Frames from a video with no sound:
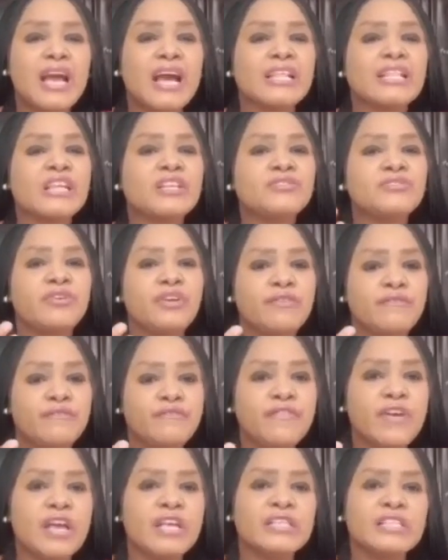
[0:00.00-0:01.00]
and as you
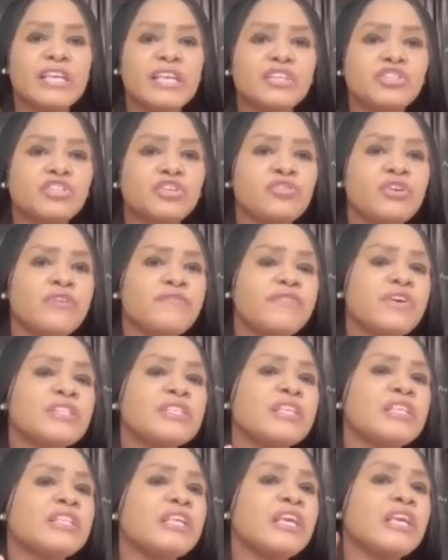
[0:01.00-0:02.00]
invest, ensure you're
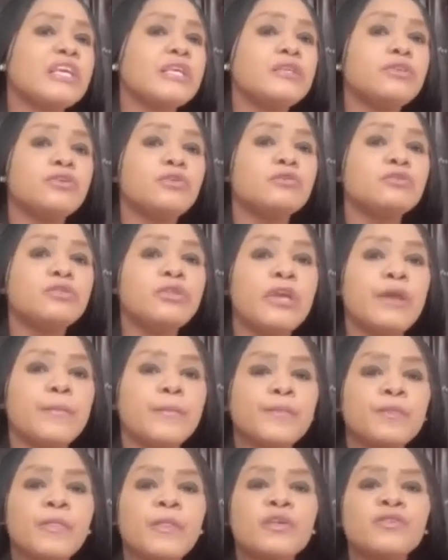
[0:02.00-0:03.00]
investing in your name.
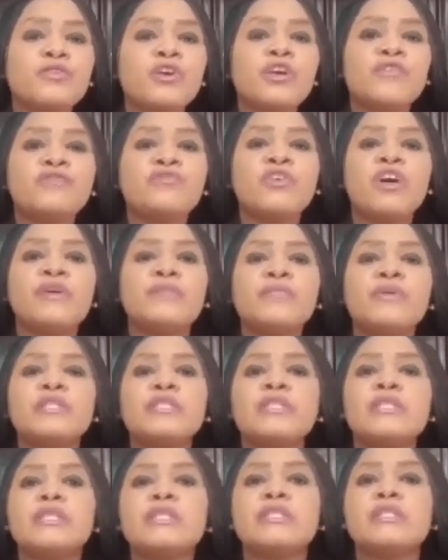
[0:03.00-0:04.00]
So if you are
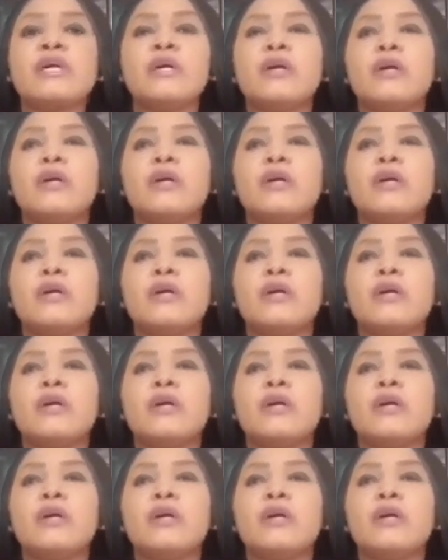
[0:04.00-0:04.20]
Mrs.